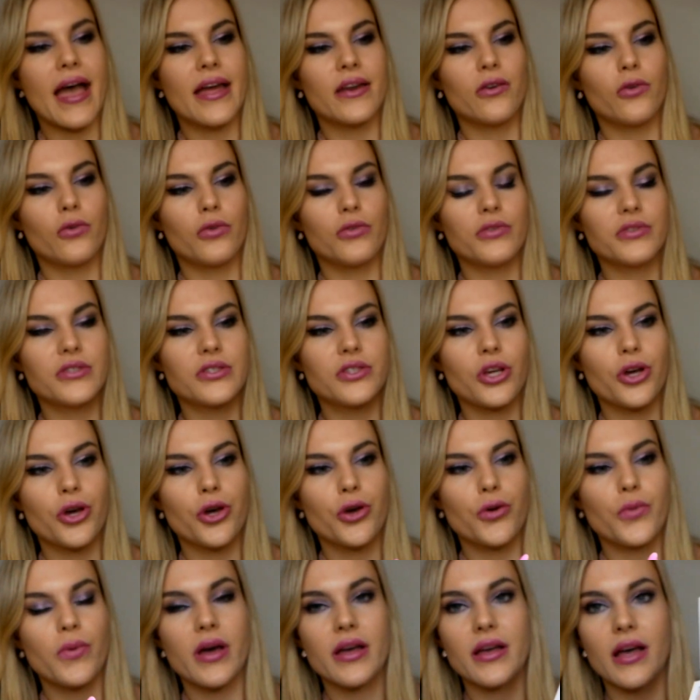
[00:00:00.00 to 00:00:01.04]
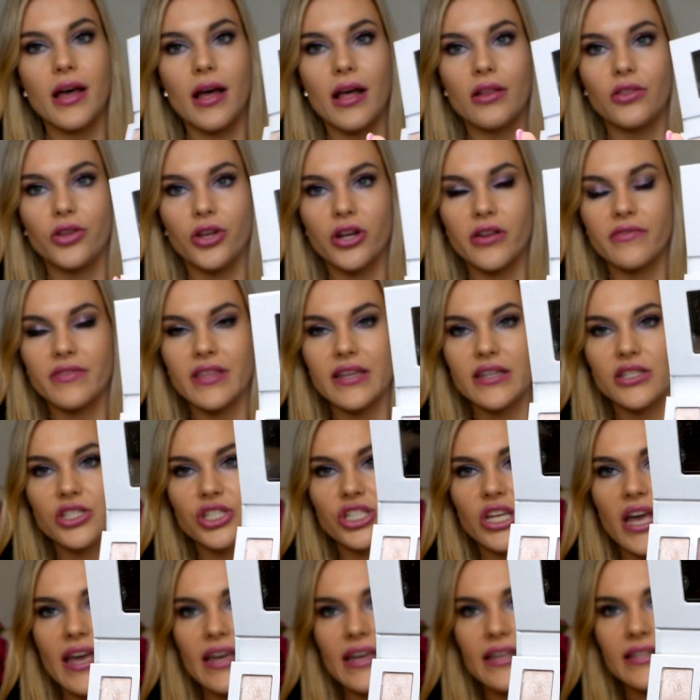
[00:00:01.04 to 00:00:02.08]
And also a lot of these
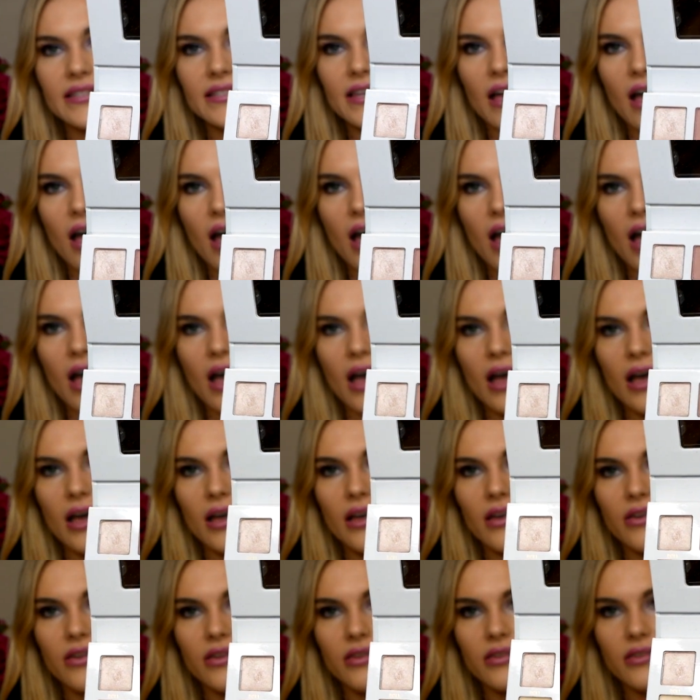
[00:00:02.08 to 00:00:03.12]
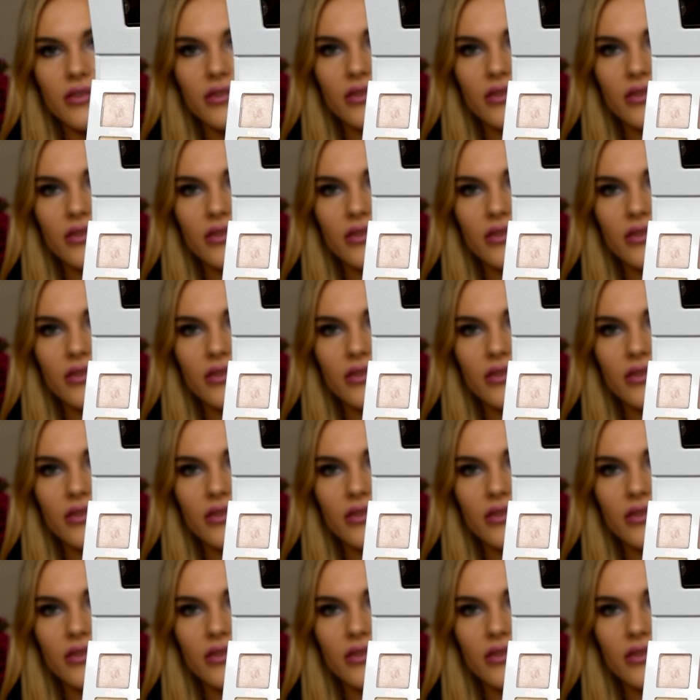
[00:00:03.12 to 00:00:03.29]
shades are,